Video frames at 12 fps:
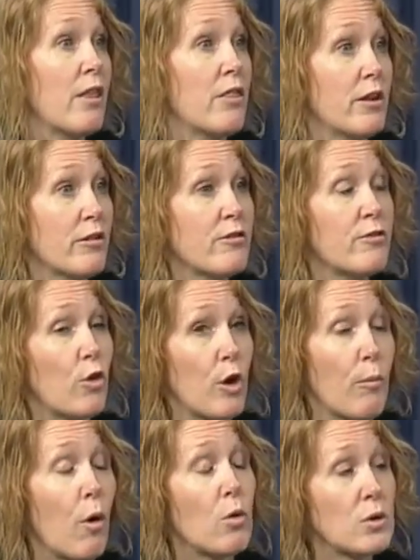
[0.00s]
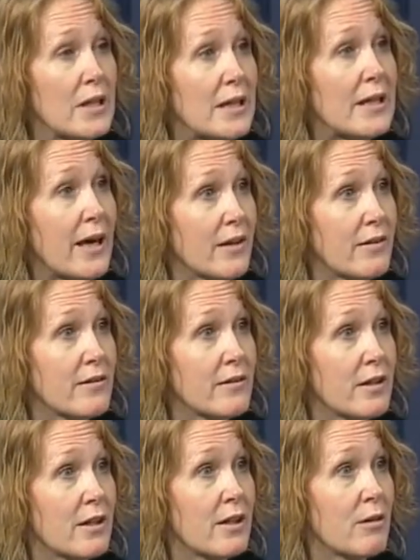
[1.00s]
This form only gets,
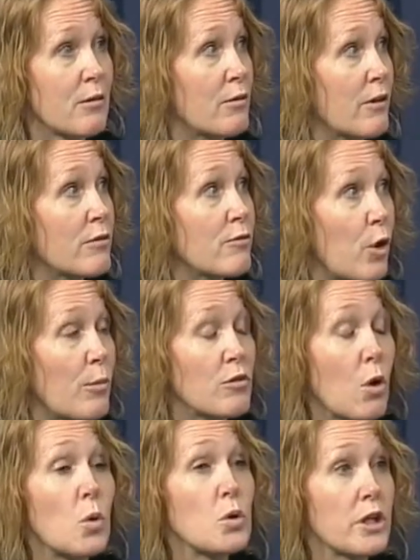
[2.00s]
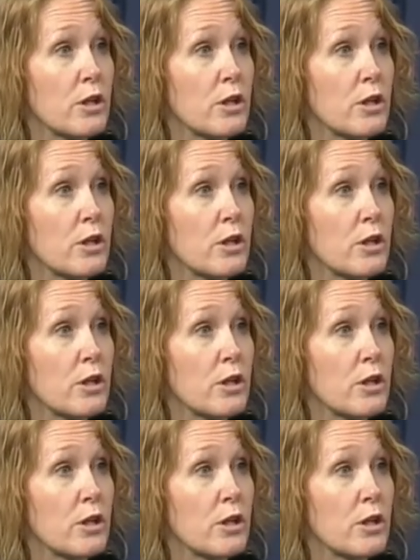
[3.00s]
this form is only